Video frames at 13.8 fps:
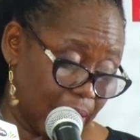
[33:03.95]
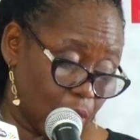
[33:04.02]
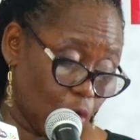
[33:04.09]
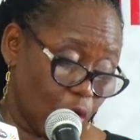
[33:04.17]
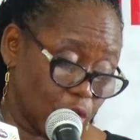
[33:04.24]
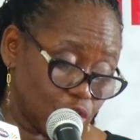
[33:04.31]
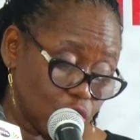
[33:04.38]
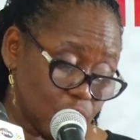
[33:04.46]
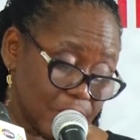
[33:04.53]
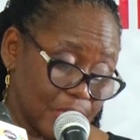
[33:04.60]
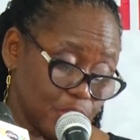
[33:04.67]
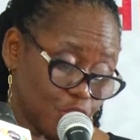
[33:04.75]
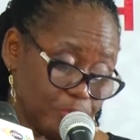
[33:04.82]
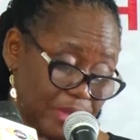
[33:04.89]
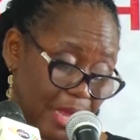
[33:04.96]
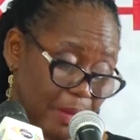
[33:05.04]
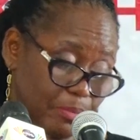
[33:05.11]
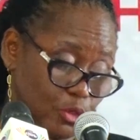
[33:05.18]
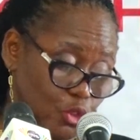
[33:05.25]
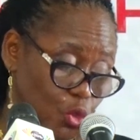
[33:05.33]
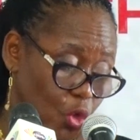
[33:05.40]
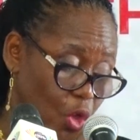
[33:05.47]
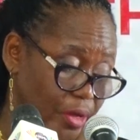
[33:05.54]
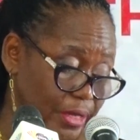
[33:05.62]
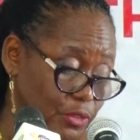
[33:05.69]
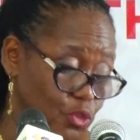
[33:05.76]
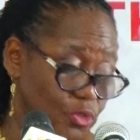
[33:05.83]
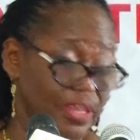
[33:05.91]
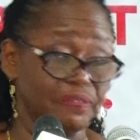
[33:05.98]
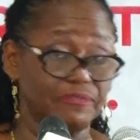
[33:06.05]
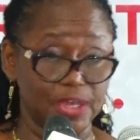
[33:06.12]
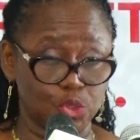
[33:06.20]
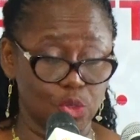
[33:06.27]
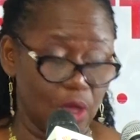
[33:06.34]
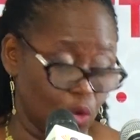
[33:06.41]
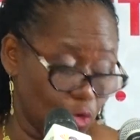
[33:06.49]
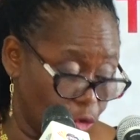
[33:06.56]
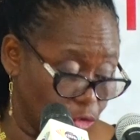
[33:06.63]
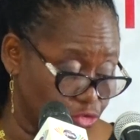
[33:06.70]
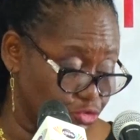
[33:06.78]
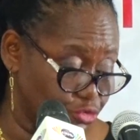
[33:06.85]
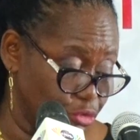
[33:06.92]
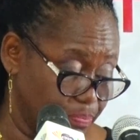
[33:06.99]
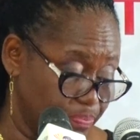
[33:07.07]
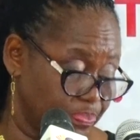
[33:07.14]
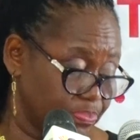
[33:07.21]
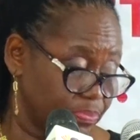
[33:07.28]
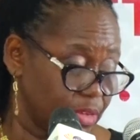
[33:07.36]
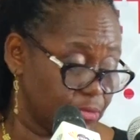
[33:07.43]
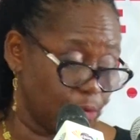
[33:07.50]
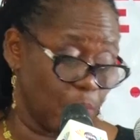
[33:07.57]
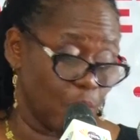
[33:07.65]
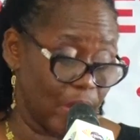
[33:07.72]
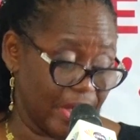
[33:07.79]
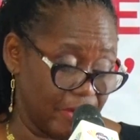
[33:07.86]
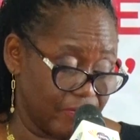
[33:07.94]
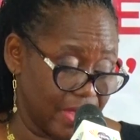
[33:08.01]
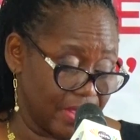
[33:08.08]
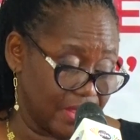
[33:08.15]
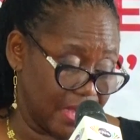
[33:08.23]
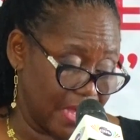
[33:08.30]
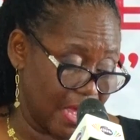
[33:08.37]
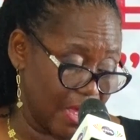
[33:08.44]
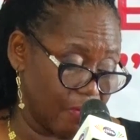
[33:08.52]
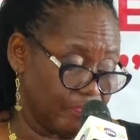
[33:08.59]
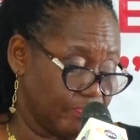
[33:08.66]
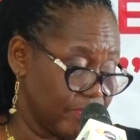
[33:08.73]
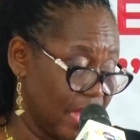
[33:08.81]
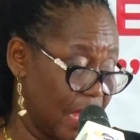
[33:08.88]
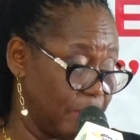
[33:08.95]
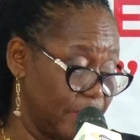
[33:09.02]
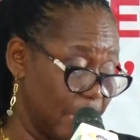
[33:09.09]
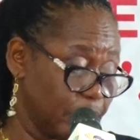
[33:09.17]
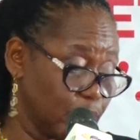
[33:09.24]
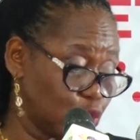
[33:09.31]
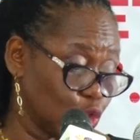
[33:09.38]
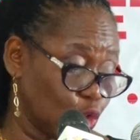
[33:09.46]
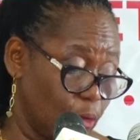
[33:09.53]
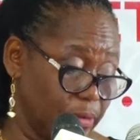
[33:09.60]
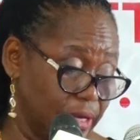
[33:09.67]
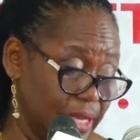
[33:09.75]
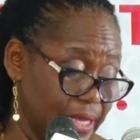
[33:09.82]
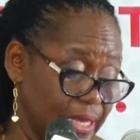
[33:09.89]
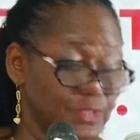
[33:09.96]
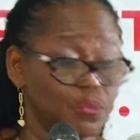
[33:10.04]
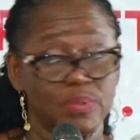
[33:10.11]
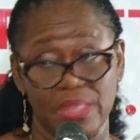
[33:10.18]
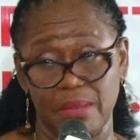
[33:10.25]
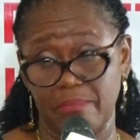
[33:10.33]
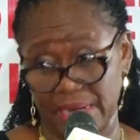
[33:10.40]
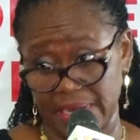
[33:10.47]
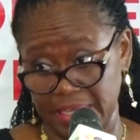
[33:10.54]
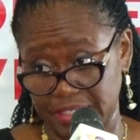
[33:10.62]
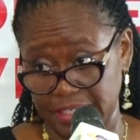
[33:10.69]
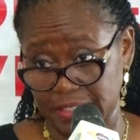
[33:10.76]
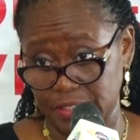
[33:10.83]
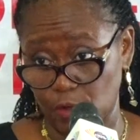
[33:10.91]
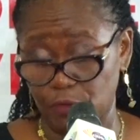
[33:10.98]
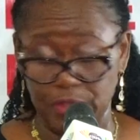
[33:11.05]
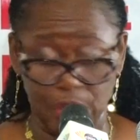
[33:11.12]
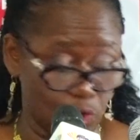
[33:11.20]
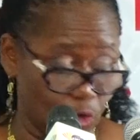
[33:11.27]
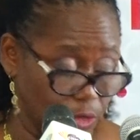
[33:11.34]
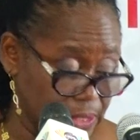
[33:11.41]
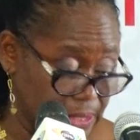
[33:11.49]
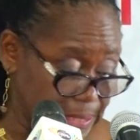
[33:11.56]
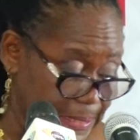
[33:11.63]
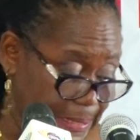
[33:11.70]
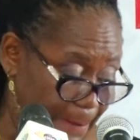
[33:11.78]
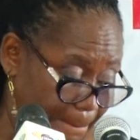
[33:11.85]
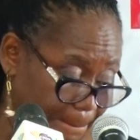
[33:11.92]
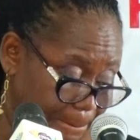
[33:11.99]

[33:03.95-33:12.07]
Court users should be able to log into the virtual courtroom from wherever they are and be able to communicate with the managers of the court system.